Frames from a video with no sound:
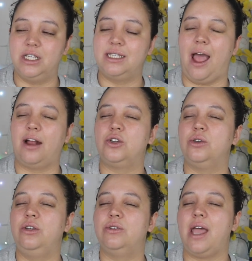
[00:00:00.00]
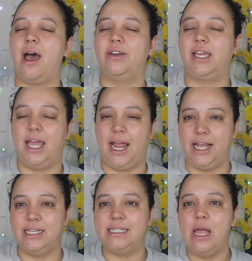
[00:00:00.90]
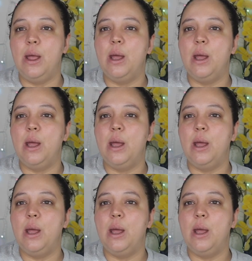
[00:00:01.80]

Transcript: This actually used to have a case,